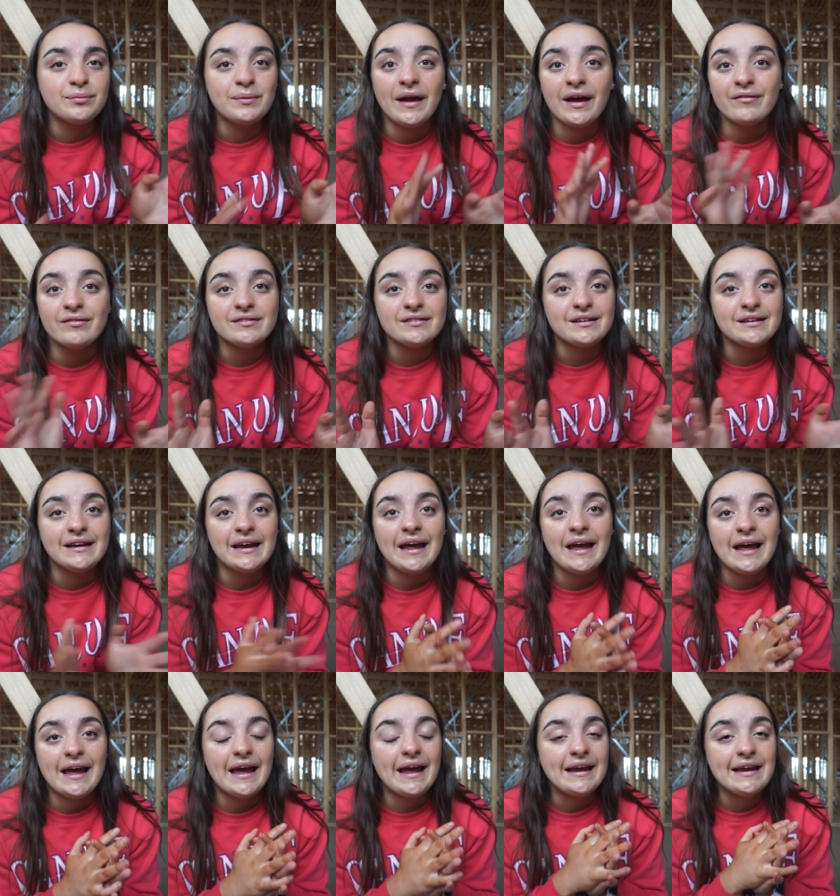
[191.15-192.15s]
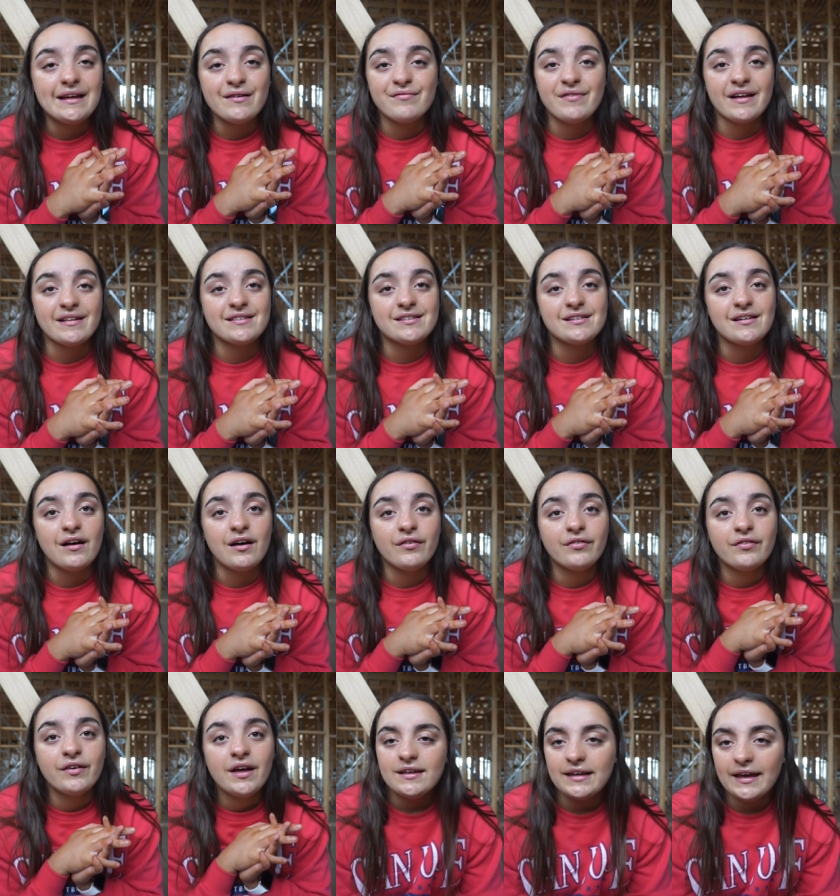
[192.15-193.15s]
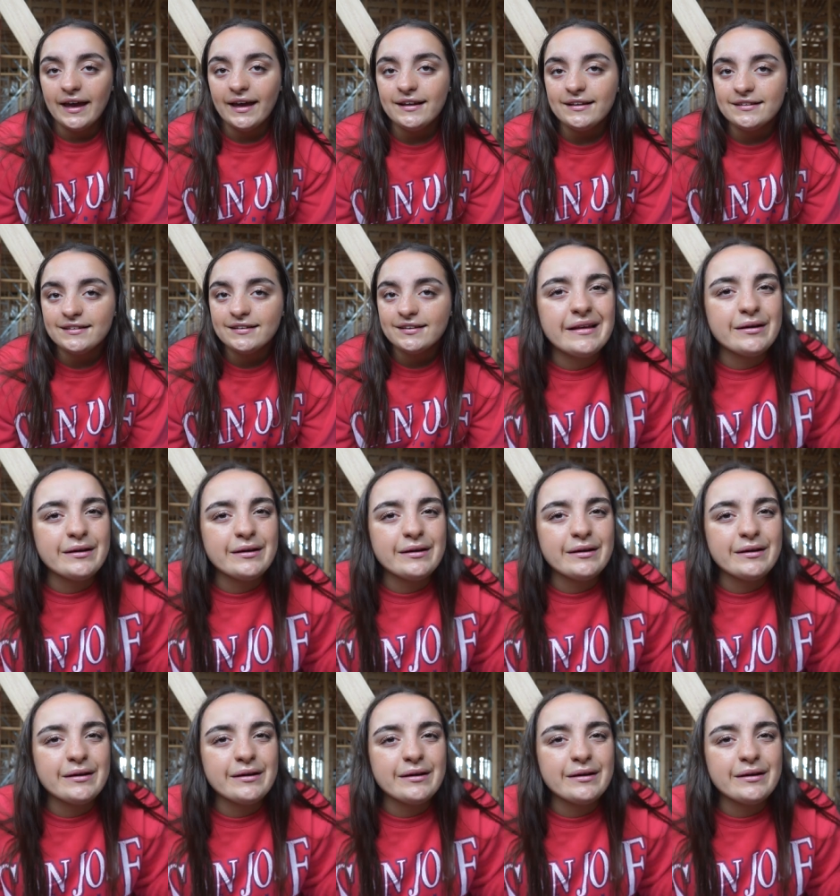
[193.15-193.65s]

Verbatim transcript: We haven't done any of that stuff yet.